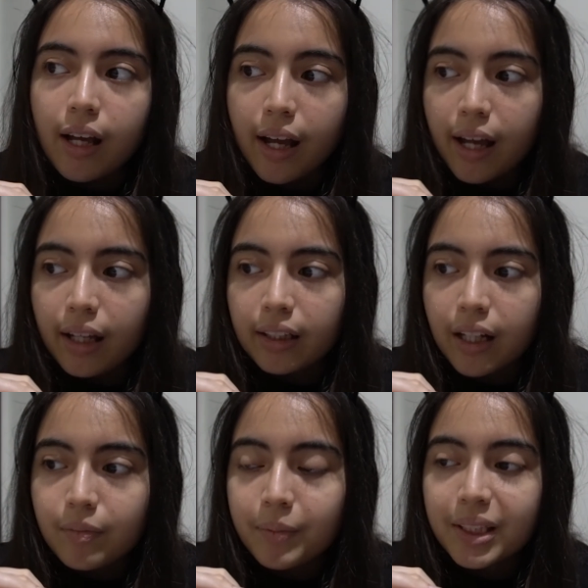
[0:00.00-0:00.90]
And
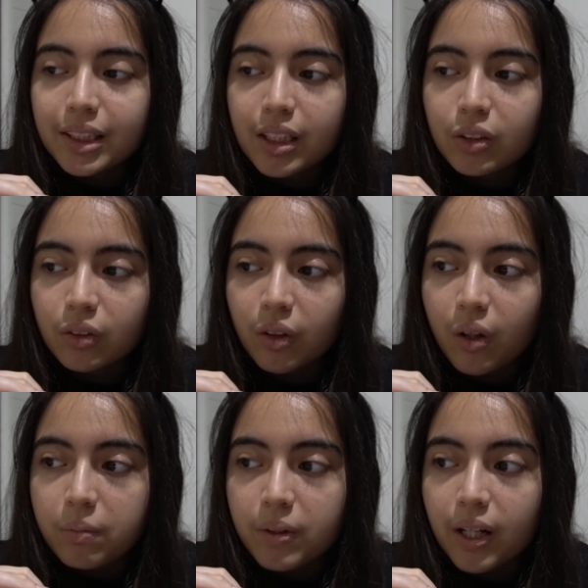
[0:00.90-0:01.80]
I've been listening to a
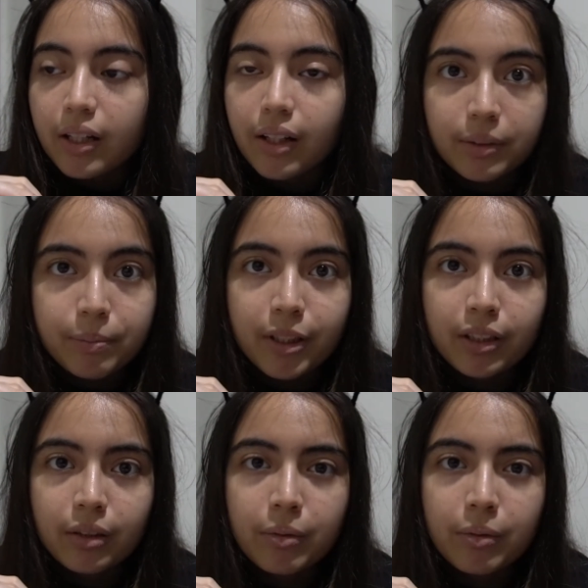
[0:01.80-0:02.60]
lot more like raspier,